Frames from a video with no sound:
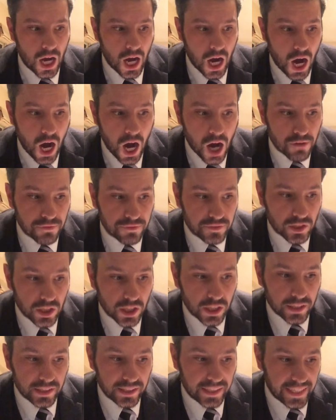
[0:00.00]

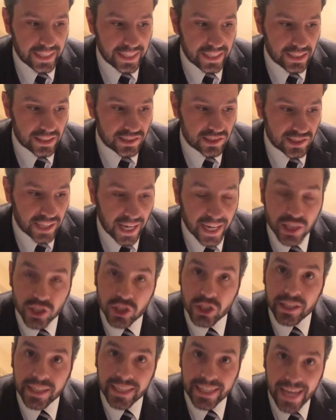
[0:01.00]
after the
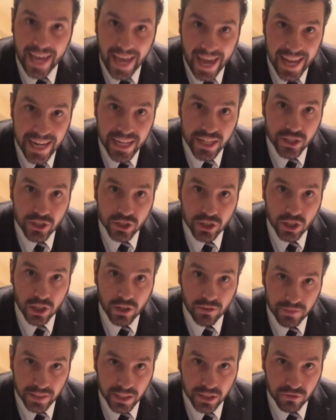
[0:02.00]
section at the end
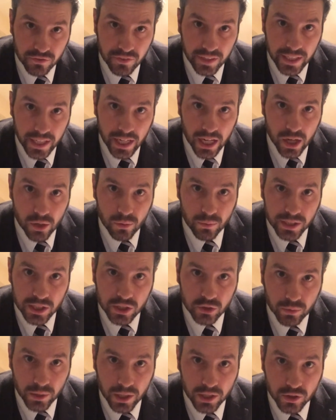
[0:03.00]
of this video, which
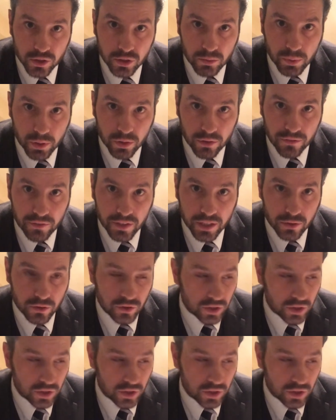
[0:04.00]
is where I do the book review.